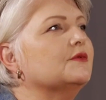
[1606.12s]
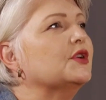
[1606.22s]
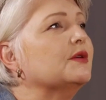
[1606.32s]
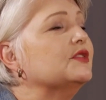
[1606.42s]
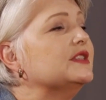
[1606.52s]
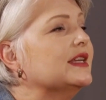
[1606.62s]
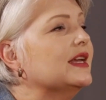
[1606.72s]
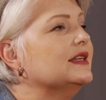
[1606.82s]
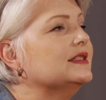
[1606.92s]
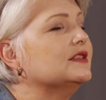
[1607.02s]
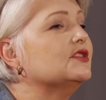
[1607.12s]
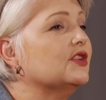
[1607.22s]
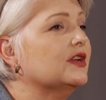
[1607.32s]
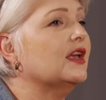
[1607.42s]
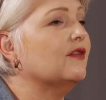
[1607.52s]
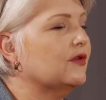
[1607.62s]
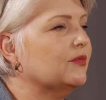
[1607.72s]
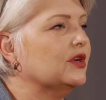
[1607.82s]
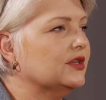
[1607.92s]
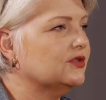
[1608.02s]
what I would say is it's not
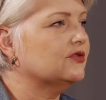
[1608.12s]
everybody's